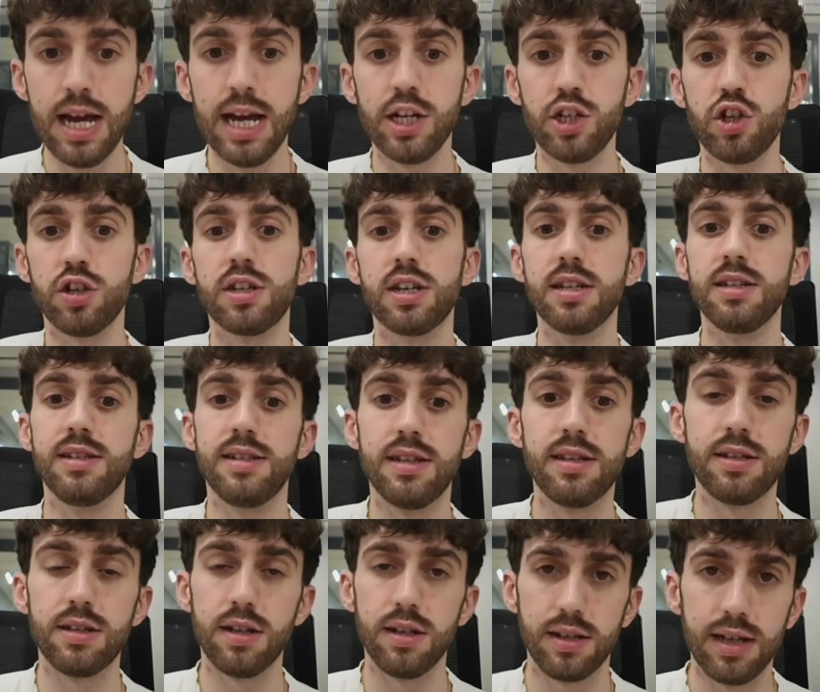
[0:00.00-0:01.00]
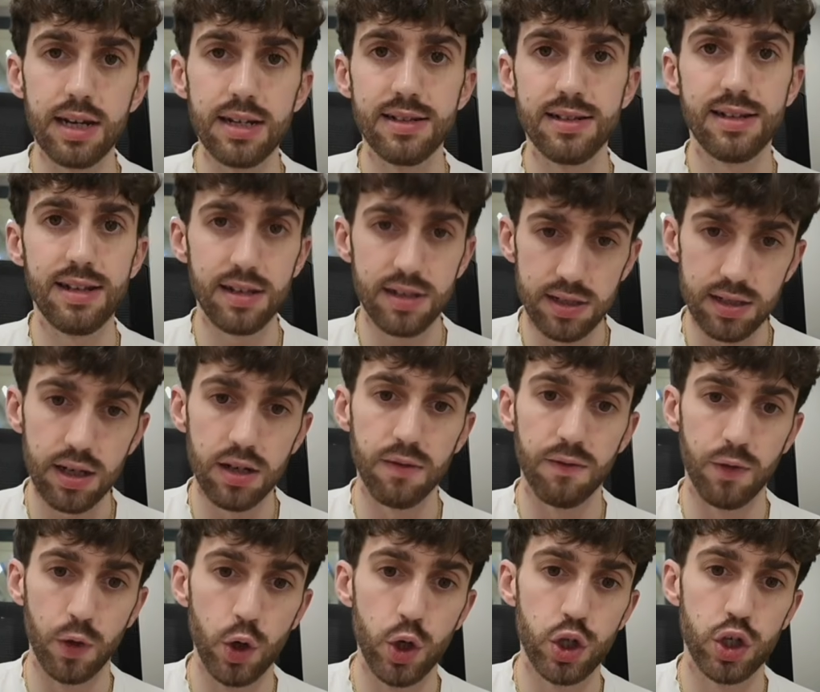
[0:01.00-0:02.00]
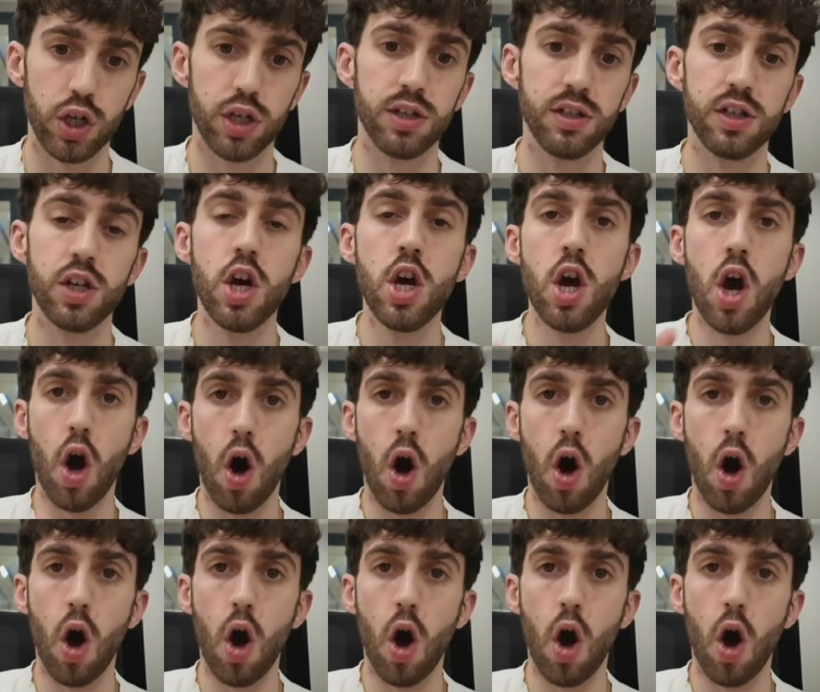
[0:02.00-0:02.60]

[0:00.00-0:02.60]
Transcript: it's just consistent versions